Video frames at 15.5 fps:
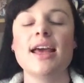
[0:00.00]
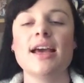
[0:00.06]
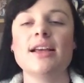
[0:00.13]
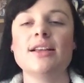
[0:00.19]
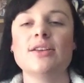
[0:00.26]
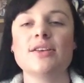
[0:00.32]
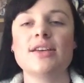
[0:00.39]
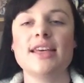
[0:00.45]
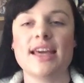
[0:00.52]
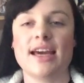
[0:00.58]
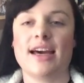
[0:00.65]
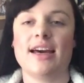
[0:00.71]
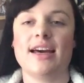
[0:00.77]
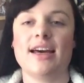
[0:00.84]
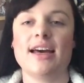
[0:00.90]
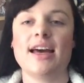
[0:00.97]
And look,
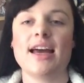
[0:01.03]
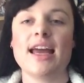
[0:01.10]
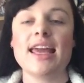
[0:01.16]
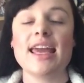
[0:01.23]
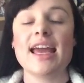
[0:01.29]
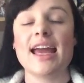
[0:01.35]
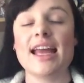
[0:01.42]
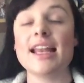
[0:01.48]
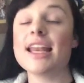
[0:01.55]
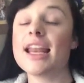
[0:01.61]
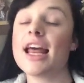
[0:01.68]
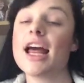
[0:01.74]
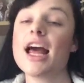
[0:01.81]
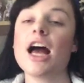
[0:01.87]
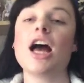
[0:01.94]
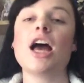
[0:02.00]
yeah, again,
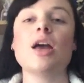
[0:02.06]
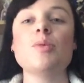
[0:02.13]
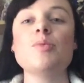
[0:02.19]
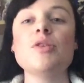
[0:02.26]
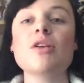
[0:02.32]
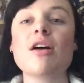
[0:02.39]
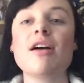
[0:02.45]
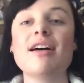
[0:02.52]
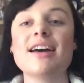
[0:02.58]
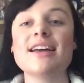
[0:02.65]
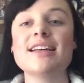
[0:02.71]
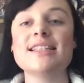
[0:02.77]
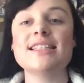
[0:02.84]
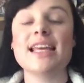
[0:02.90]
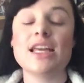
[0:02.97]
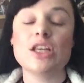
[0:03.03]
I hope you
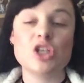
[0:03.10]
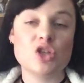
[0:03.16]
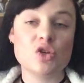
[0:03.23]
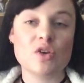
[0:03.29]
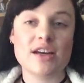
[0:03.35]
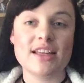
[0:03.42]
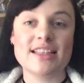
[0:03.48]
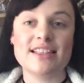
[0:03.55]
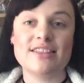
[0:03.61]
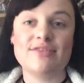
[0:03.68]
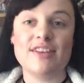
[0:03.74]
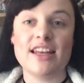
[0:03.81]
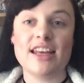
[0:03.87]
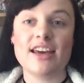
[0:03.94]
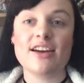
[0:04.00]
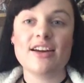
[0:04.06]
guys enjoyed this
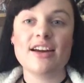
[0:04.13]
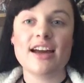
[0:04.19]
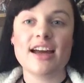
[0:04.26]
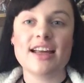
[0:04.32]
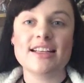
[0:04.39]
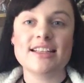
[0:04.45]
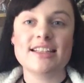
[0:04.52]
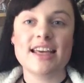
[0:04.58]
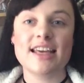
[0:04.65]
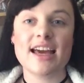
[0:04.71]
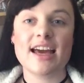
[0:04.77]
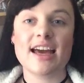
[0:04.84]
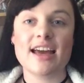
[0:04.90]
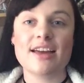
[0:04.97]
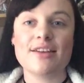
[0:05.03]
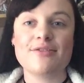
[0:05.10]
video, and
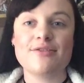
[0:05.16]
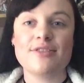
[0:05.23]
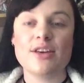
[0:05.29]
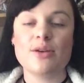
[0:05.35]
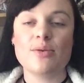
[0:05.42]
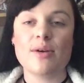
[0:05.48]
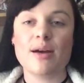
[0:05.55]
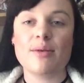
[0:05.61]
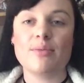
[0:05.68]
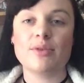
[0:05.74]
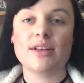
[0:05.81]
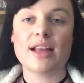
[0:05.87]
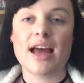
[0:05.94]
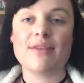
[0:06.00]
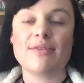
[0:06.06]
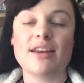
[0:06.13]
yeah, if you
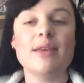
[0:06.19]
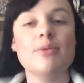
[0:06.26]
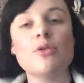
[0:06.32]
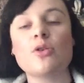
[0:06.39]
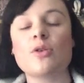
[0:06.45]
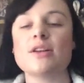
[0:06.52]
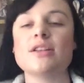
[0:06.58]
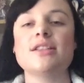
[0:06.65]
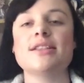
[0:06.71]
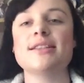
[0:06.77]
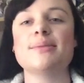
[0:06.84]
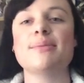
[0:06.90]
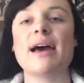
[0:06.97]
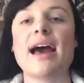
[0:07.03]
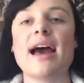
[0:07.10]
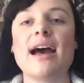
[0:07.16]
would have any more questions
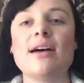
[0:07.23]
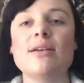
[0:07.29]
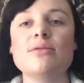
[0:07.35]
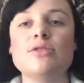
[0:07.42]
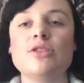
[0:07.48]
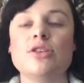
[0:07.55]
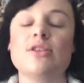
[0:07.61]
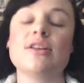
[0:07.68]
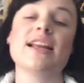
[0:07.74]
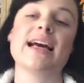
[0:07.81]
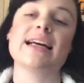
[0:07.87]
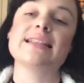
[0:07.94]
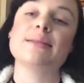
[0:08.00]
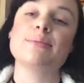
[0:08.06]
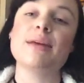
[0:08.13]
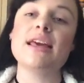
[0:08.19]
about owls, you can
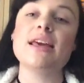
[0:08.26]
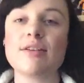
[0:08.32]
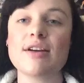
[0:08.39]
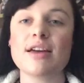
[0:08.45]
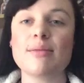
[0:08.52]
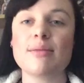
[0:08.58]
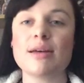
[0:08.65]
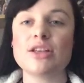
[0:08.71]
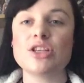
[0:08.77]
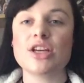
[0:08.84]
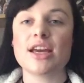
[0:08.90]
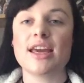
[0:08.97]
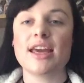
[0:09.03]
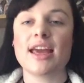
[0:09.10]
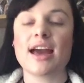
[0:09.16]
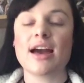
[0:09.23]
ask me. I recommend
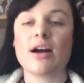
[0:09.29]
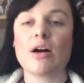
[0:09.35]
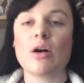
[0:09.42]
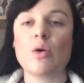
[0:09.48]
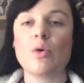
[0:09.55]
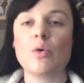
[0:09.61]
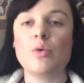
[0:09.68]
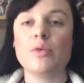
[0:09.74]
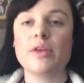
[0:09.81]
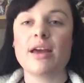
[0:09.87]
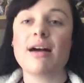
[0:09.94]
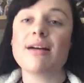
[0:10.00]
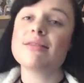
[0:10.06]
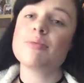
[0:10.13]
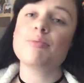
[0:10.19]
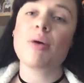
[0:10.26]
checking out all the
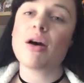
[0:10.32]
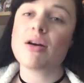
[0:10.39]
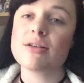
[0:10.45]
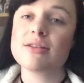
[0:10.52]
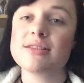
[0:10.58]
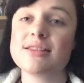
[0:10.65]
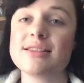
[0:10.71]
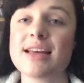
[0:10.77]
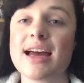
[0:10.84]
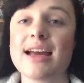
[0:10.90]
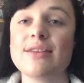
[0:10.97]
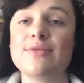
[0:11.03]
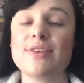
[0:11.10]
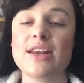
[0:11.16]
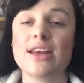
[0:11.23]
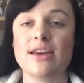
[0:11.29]
other posts
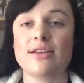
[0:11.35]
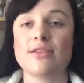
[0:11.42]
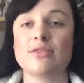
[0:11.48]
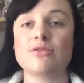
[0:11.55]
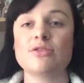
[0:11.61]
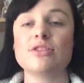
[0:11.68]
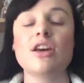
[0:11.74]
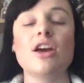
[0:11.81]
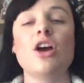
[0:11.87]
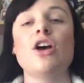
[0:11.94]
and videos